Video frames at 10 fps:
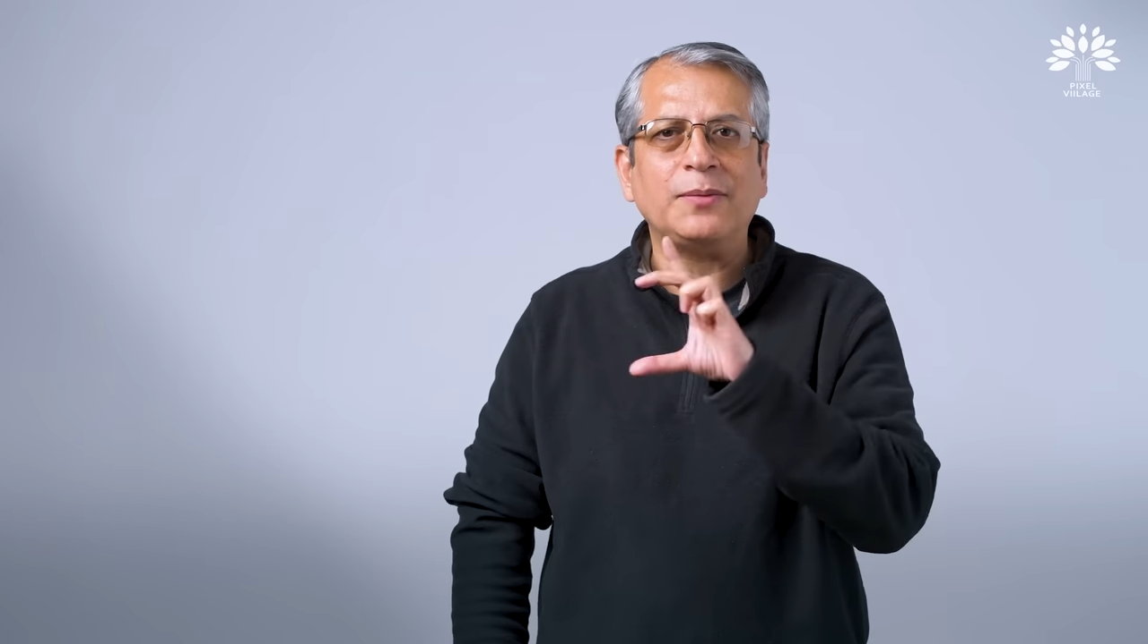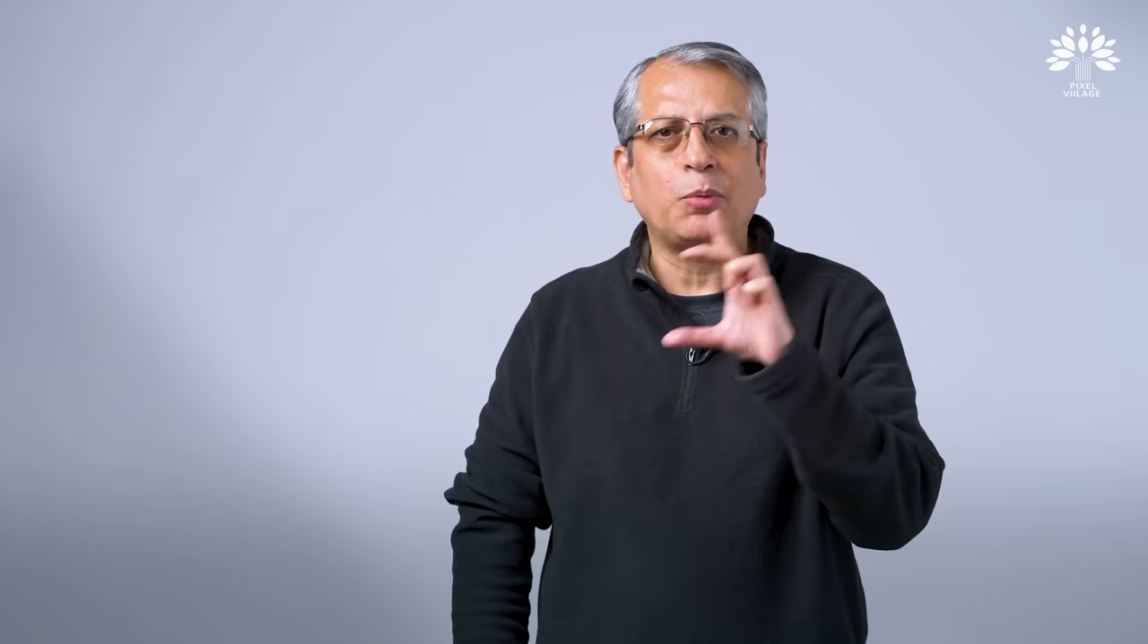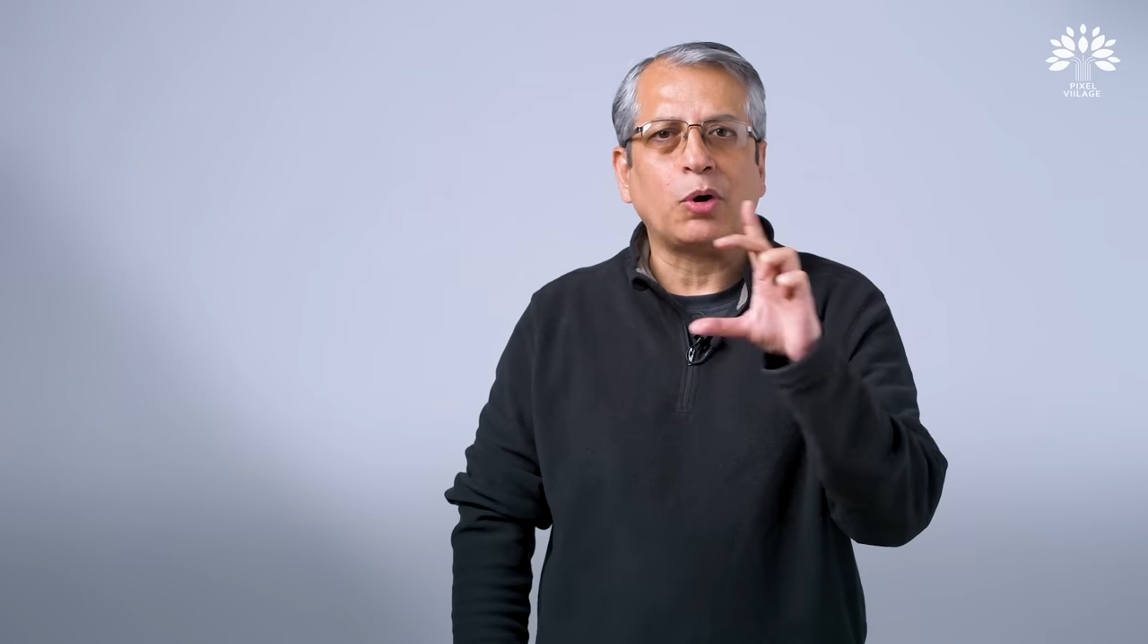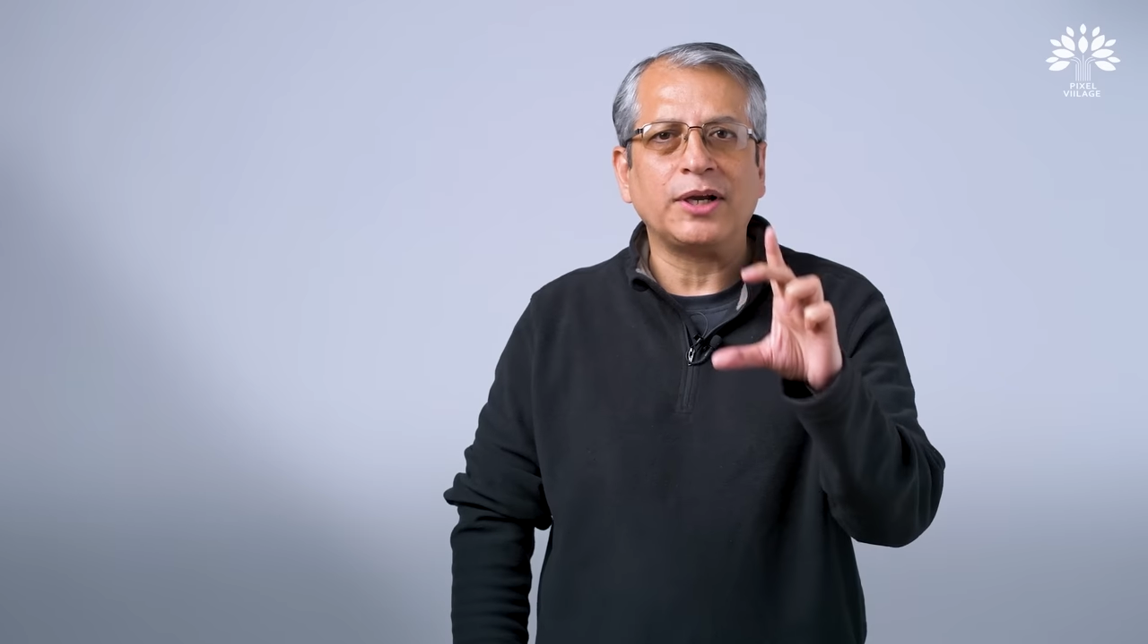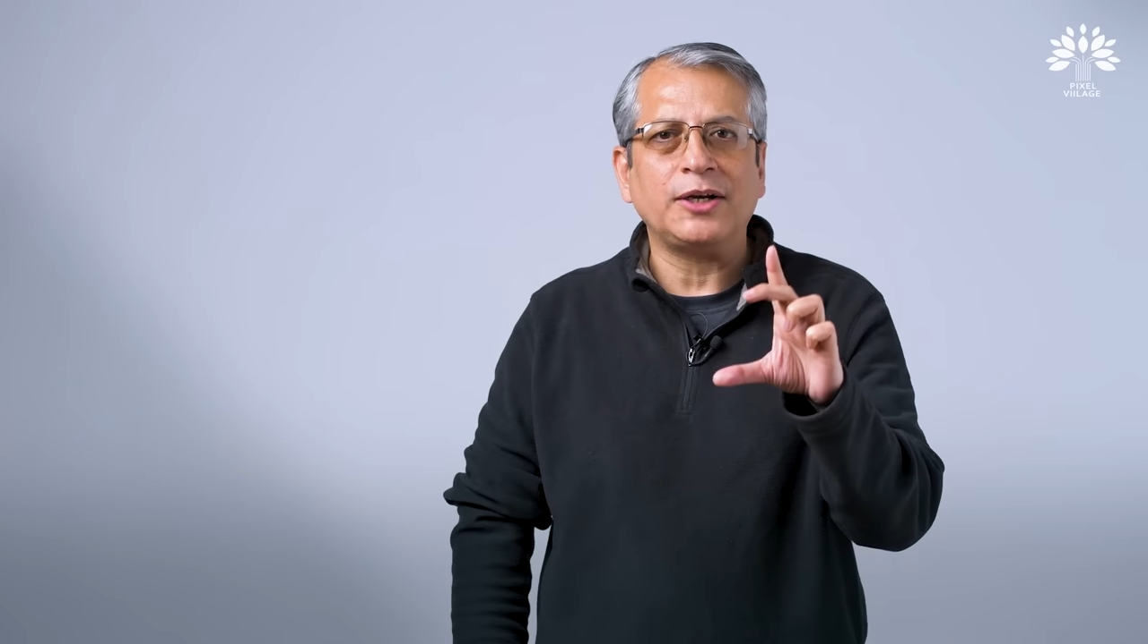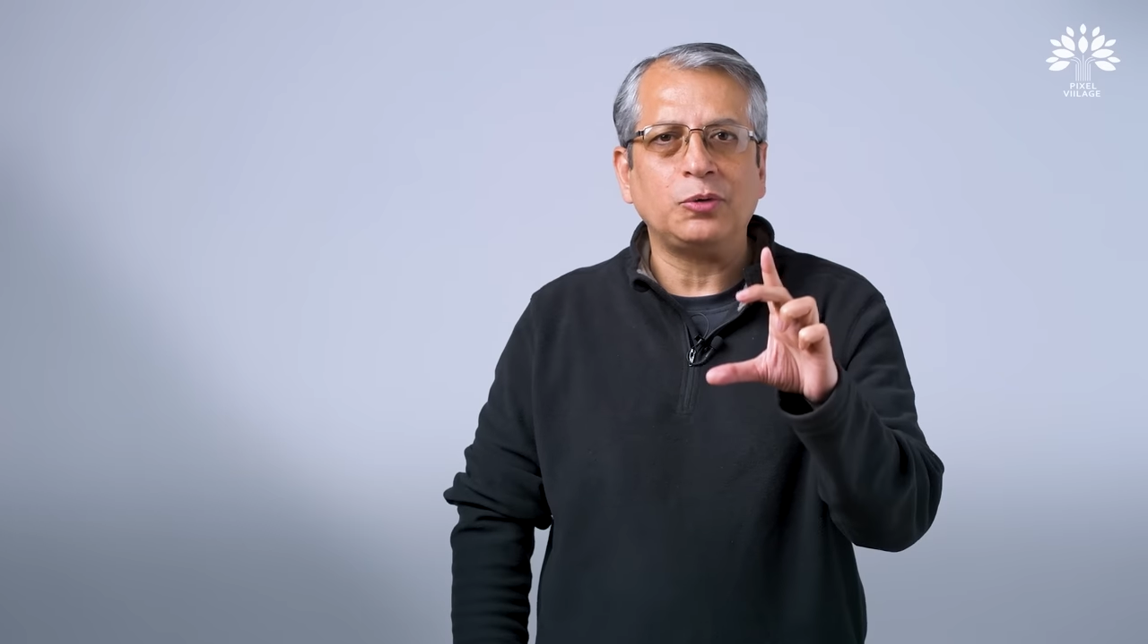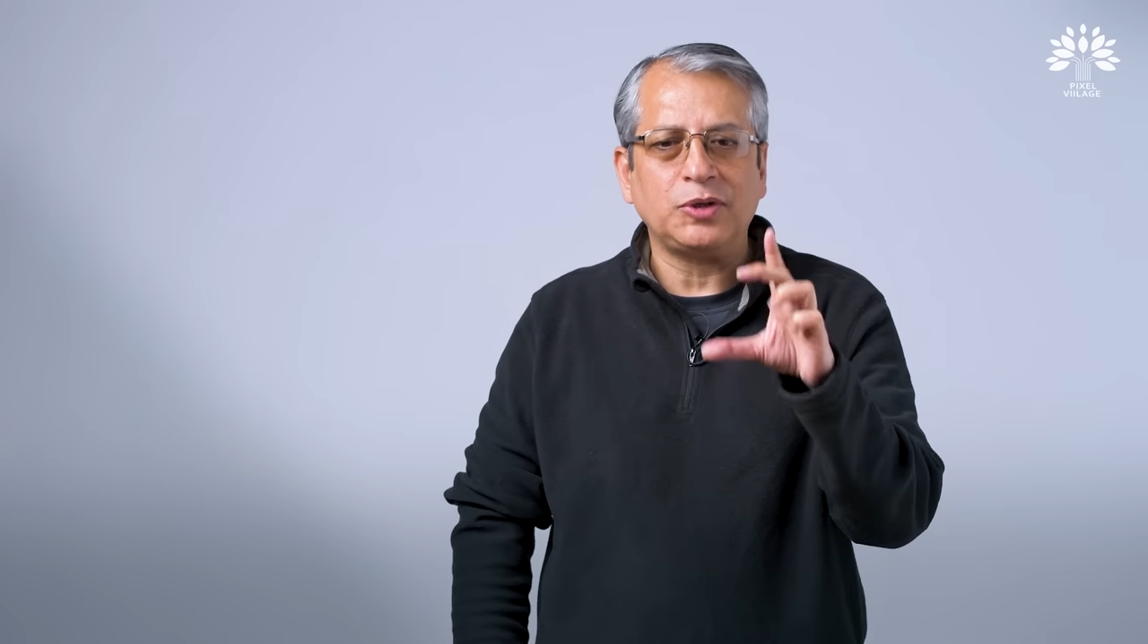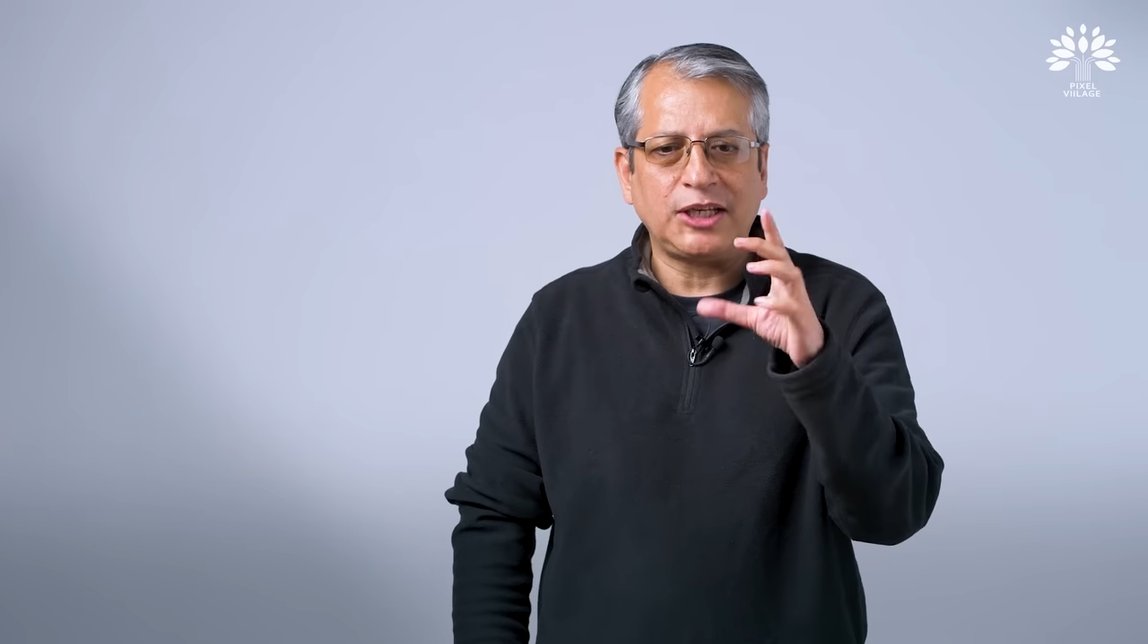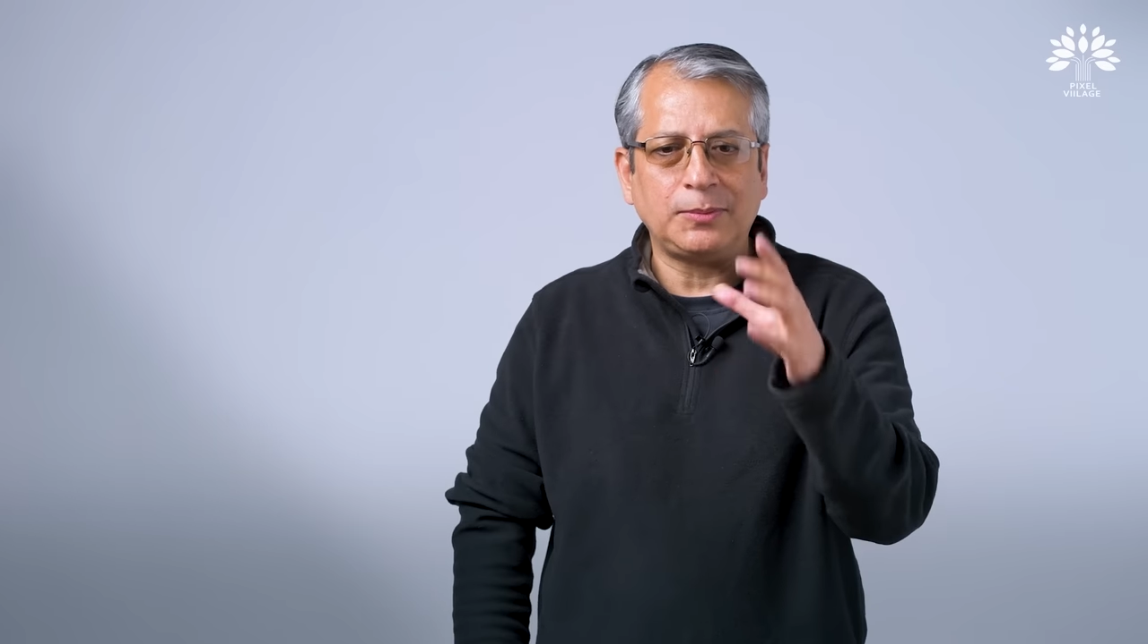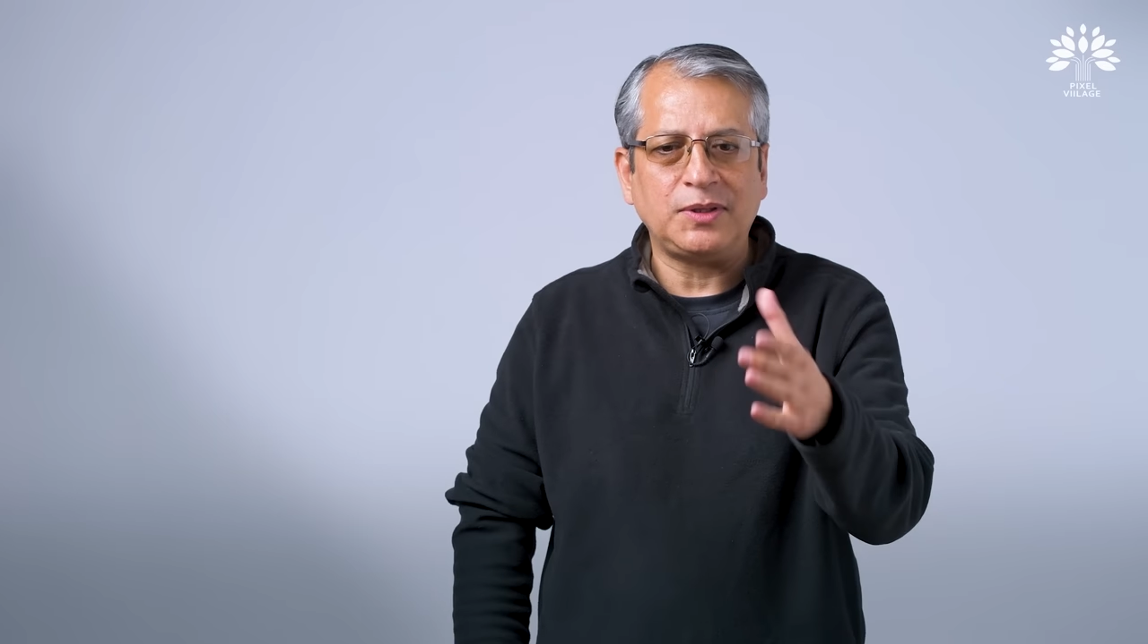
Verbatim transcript: important to keep